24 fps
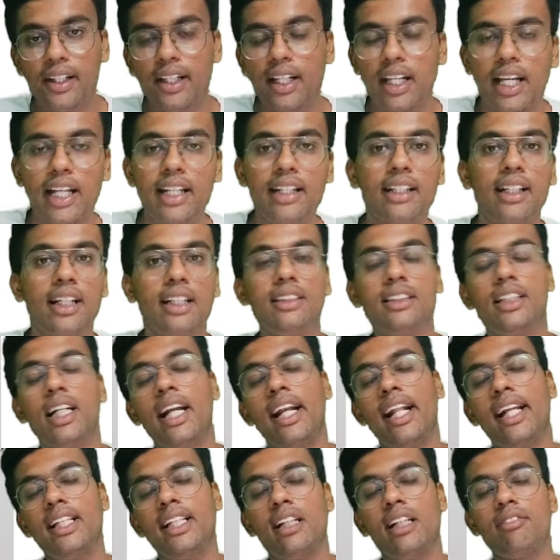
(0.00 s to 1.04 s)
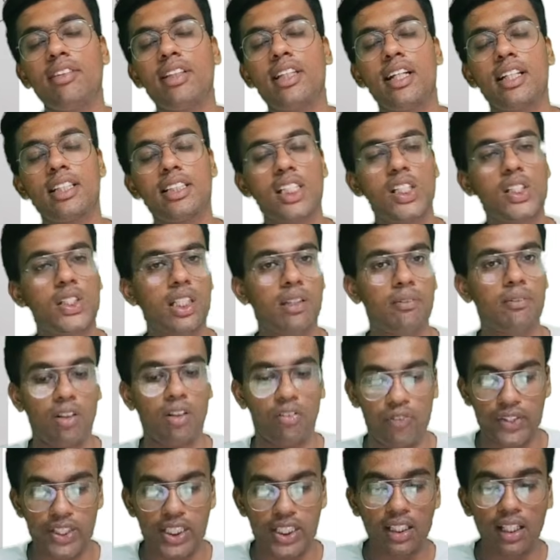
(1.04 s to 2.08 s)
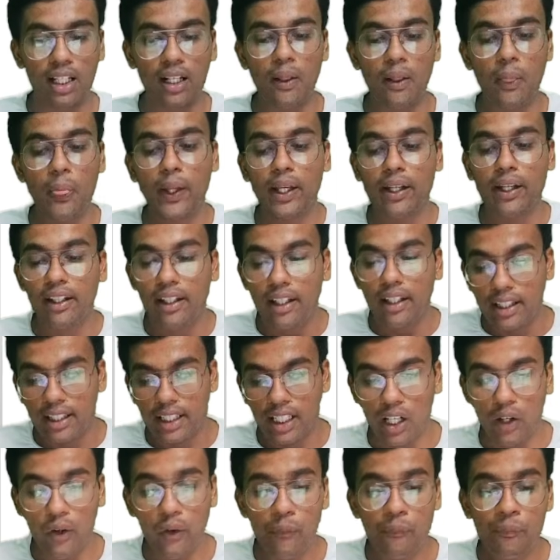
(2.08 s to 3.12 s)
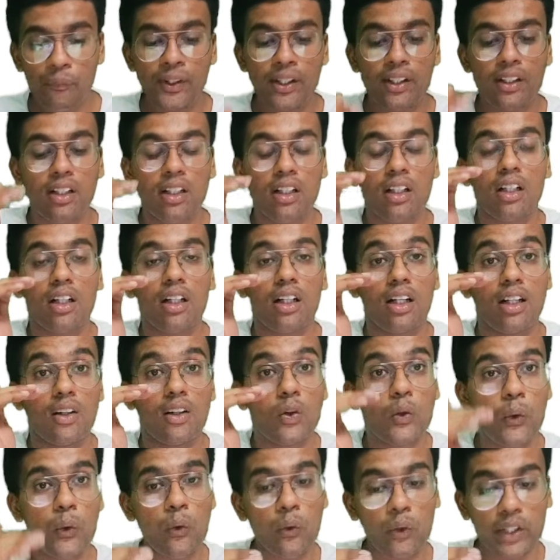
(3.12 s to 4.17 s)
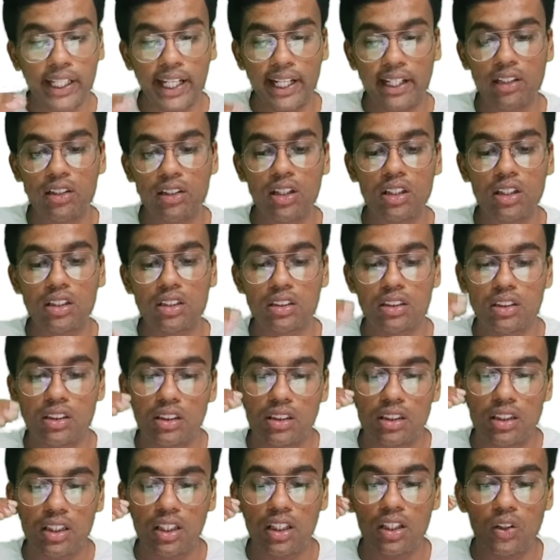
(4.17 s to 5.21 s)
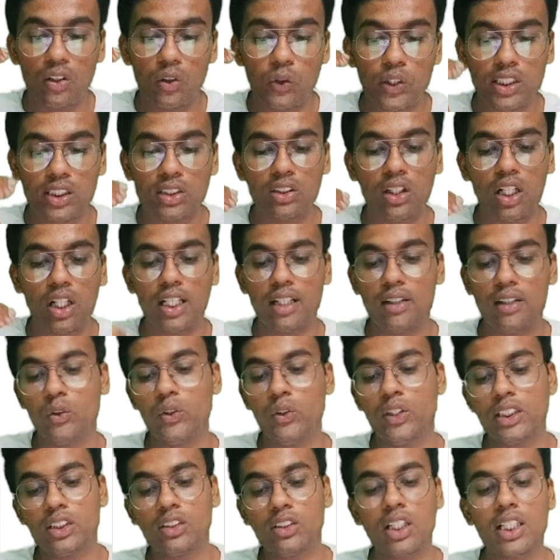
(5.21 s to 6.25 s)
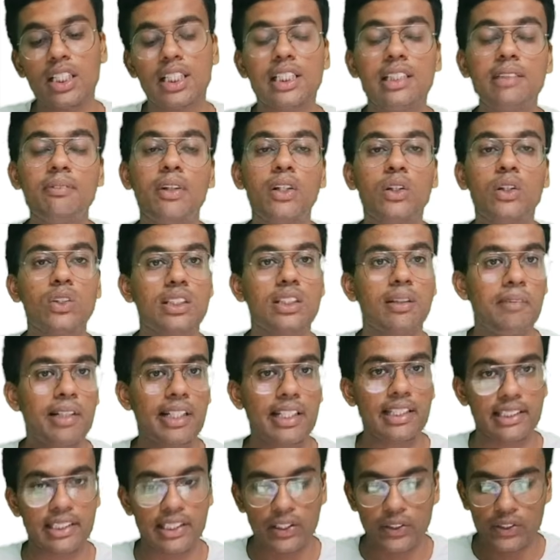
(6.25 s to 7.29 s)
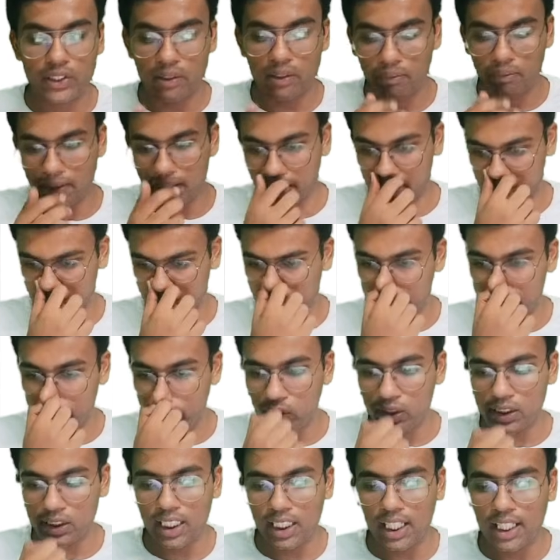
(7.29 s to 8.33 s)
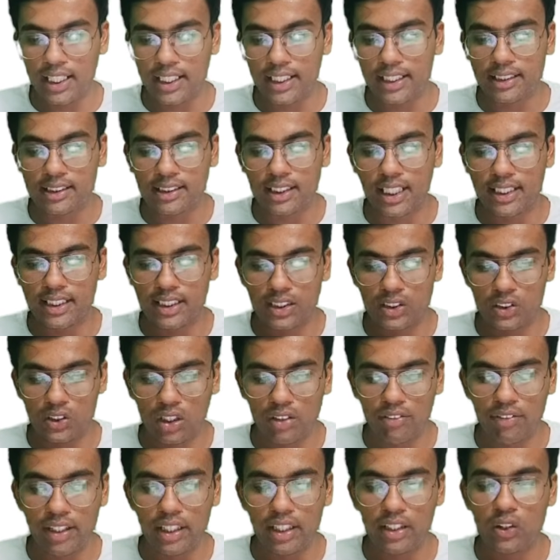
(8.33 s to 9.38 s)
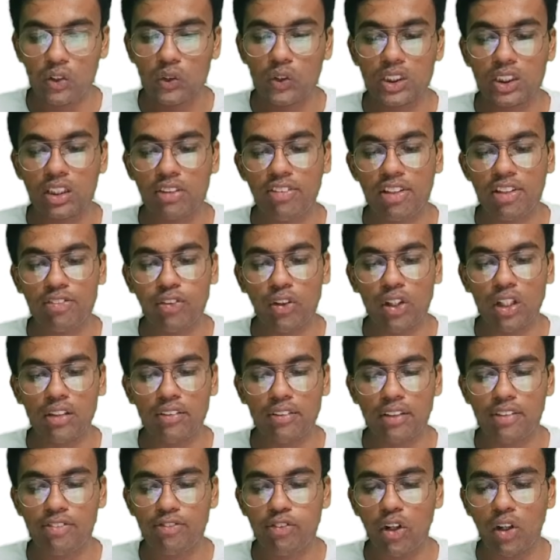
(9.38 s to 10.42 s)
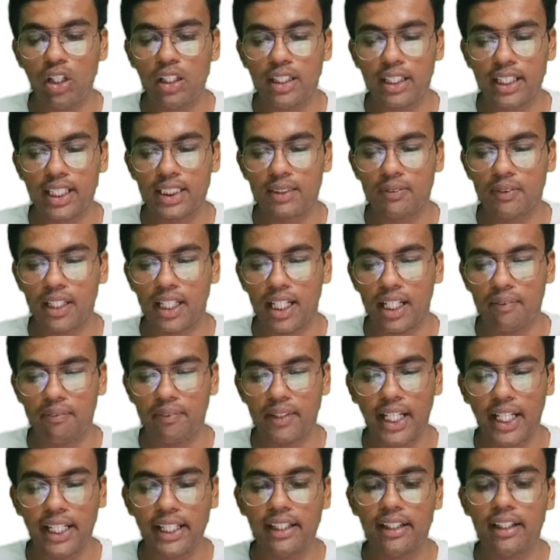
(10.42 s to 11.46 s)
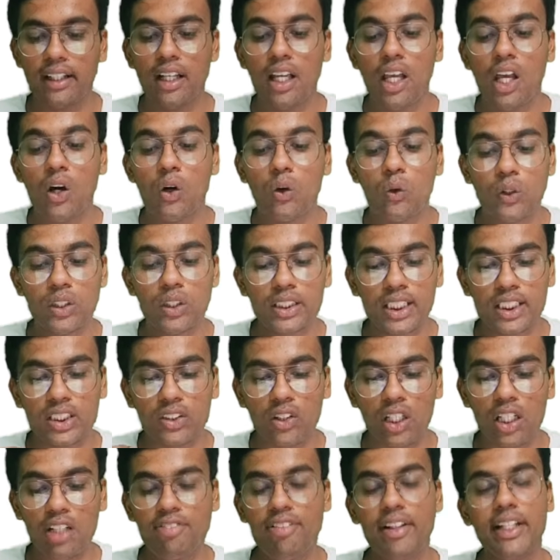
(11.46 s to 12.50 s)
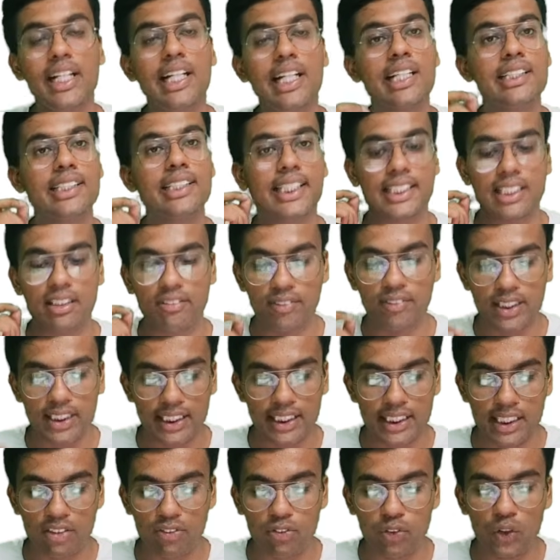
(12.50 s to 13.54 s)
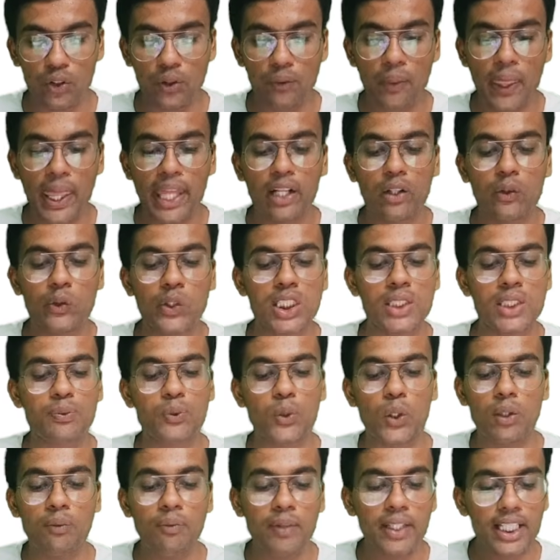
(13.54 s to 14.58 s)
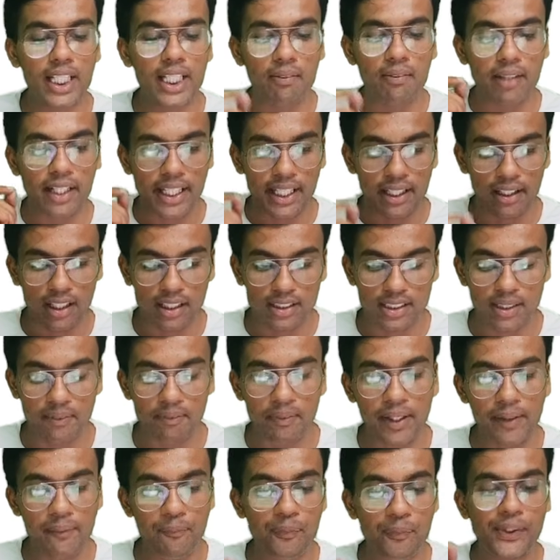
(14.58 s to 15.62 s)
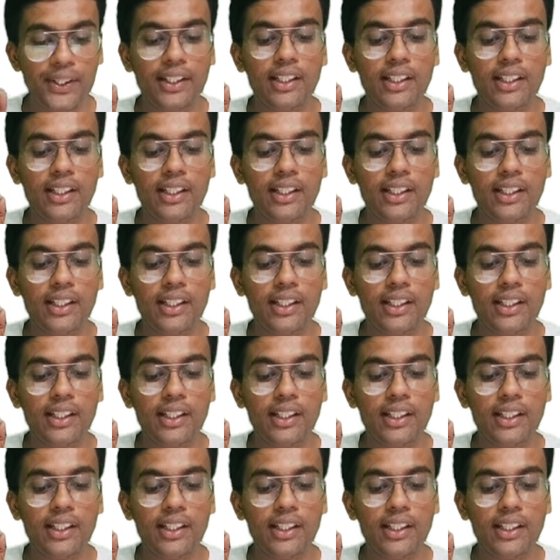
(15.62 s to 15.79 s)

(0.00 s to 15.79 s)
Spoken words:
in consultation with the resolution professional. Now, who is not eligible to submit a resolution plan? Who is an undischarged insolvent? Who is a willful defaulter as per RBI? Who is disqualified under section 164? Who is prohibited by SEBI?